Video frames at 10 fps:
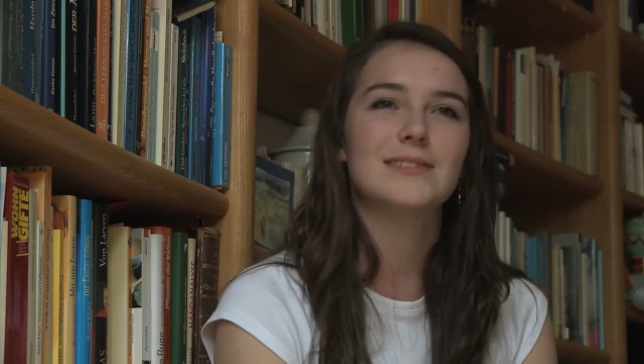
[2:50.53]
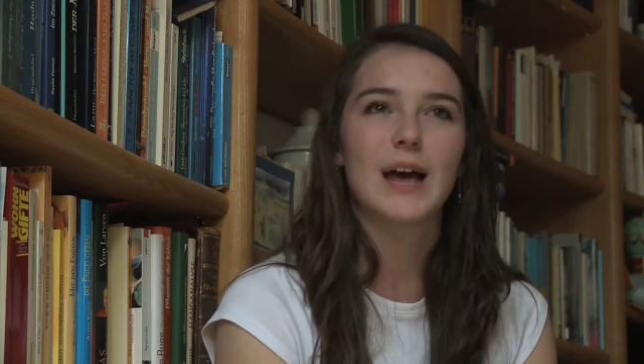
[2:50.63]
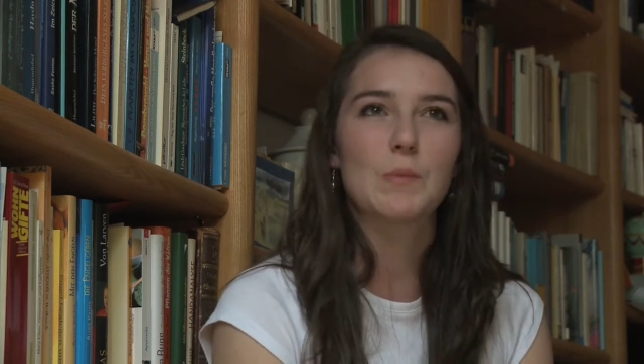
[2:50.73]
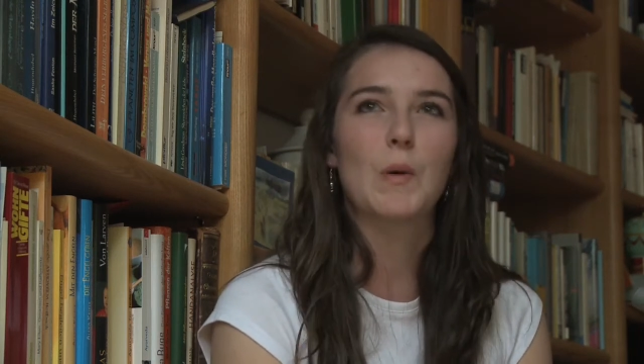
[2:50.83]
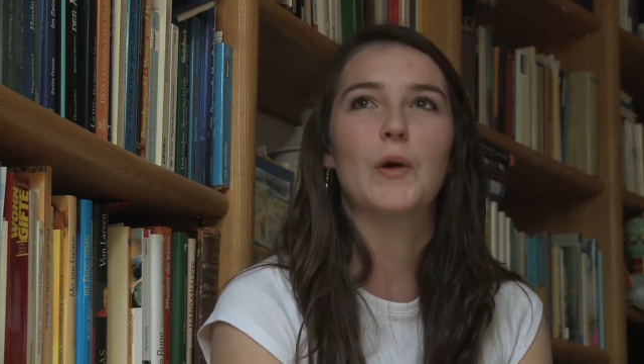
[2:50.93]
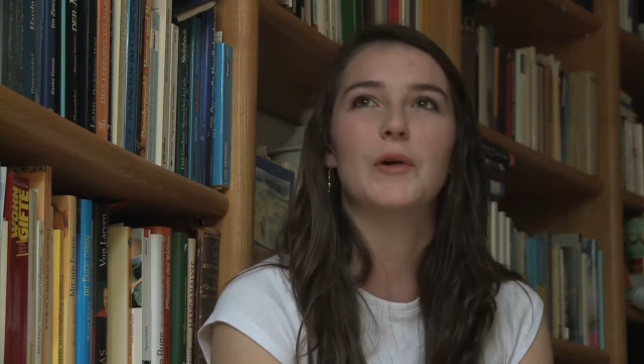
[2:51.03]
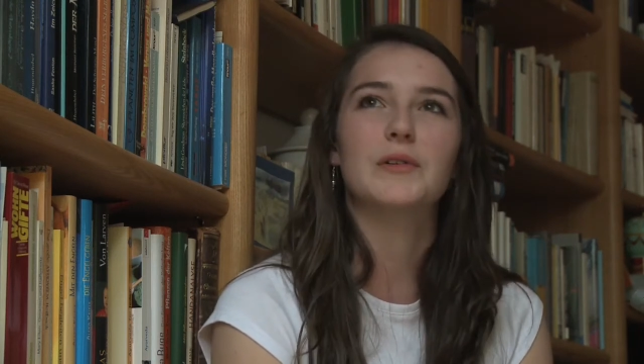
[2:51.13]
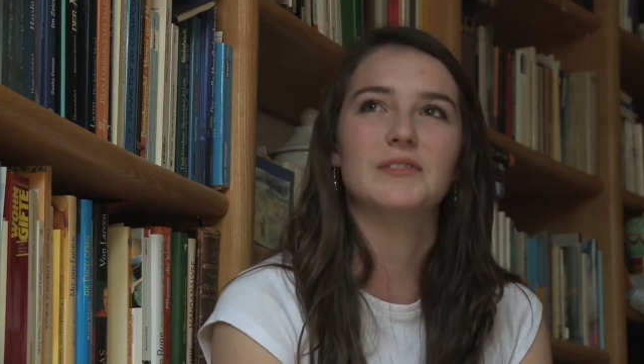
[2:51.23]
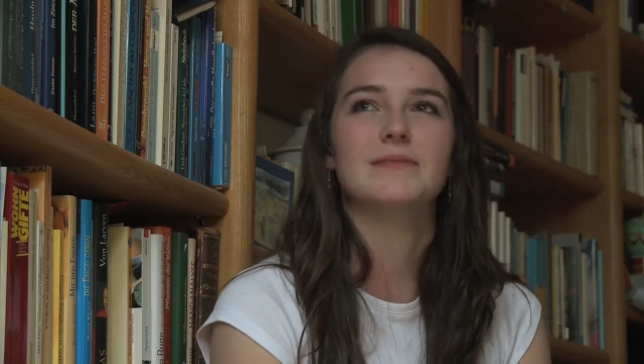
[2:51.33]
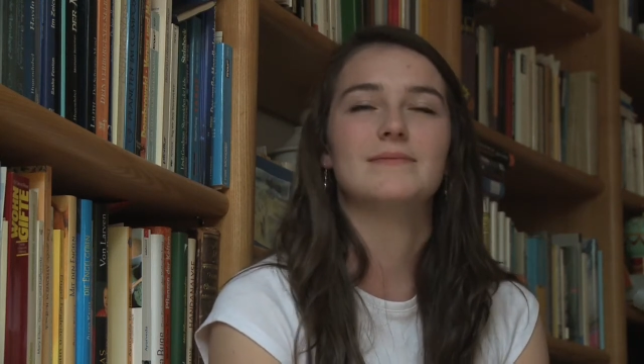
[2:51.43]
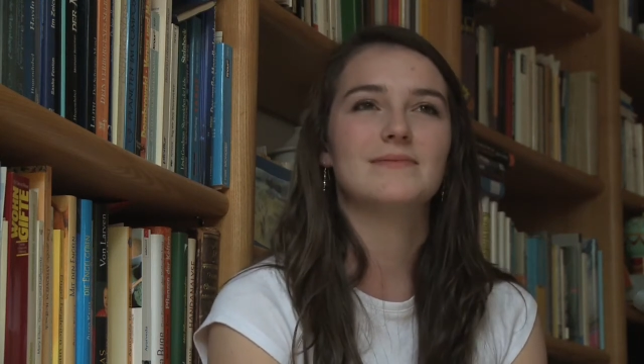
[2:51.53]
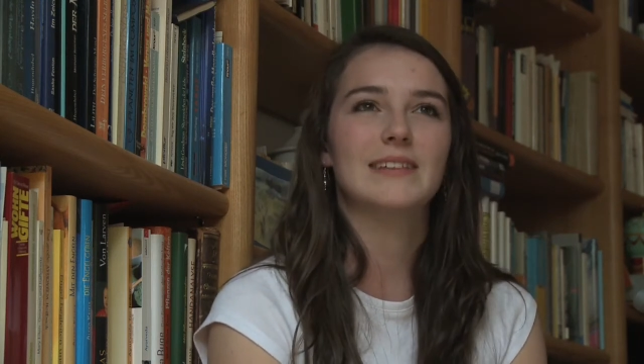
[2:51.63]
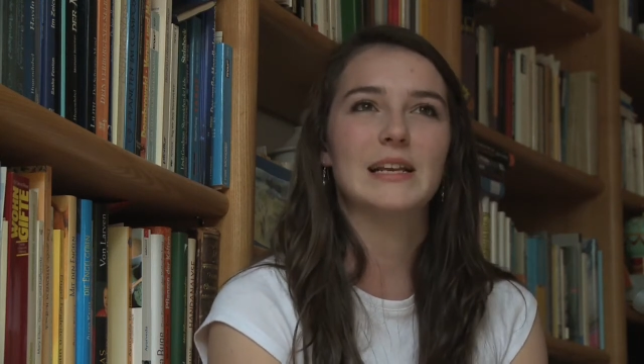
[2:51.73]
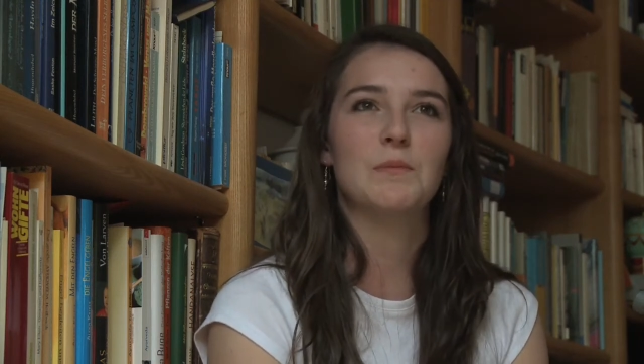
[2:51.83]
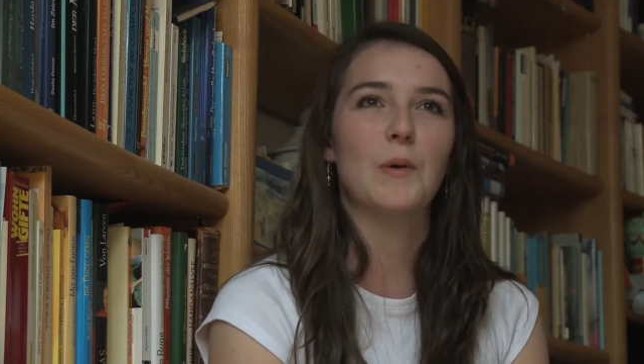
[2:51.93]
I borrowed and
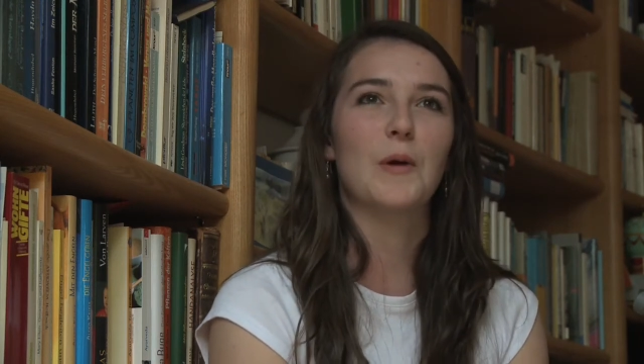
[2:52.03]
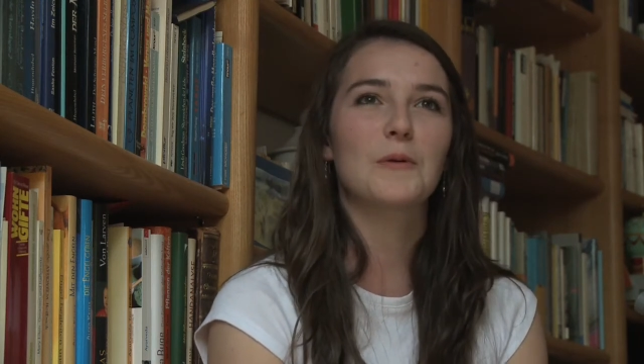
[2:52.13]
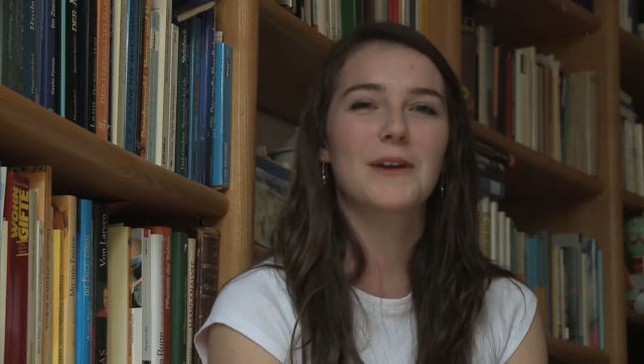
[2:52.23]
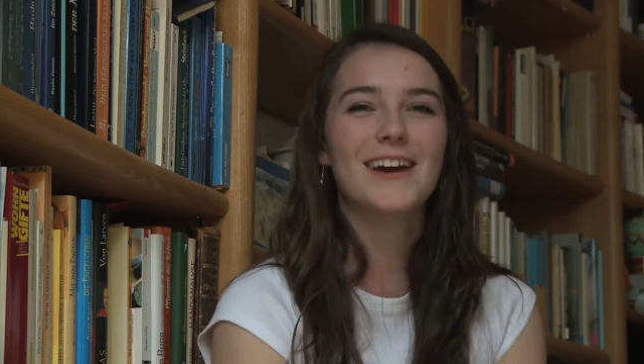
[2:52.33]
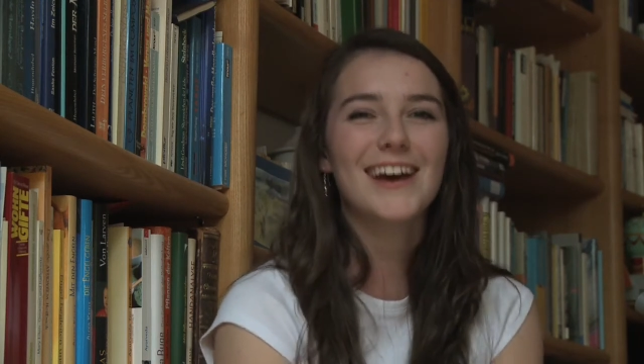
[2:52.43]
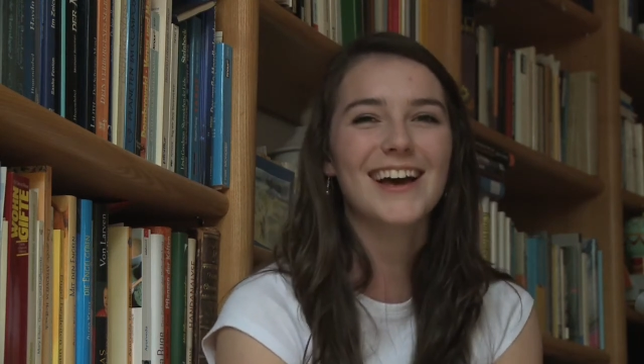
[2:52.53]
nearly broke,